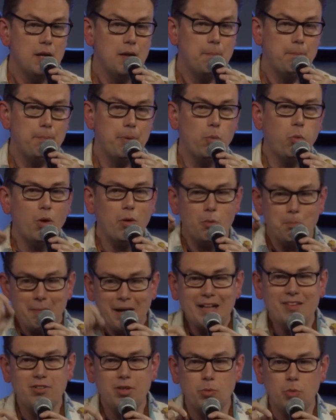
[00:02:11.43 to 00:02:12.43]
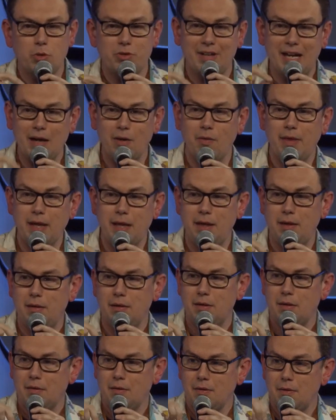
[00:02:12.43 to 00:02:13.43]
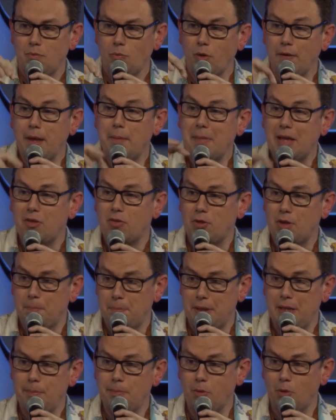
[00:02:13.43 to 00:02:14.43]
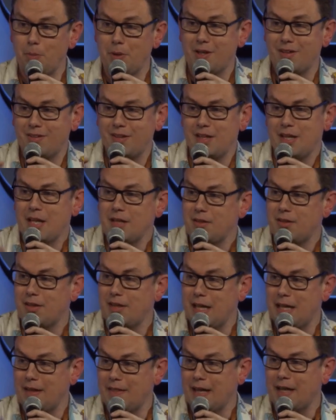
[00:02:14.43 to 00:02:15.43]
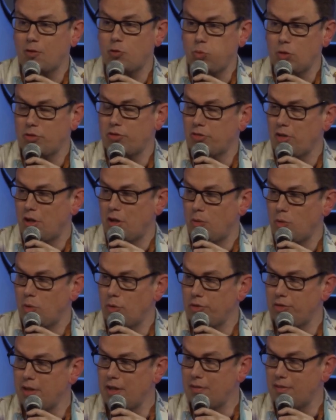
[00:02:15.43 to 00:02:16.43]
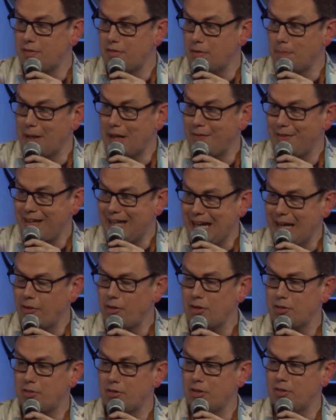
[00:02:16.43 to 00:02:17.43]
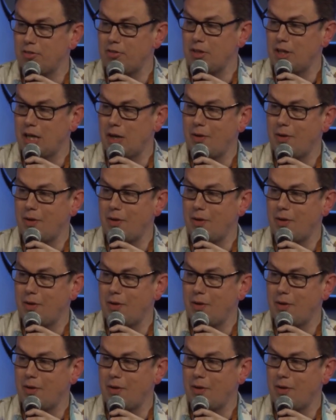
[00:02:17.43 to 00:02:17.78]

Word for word: But what mattered was what they meant to the people, because at the end of the day, that's what Star Wars is. It's about the characters, you know.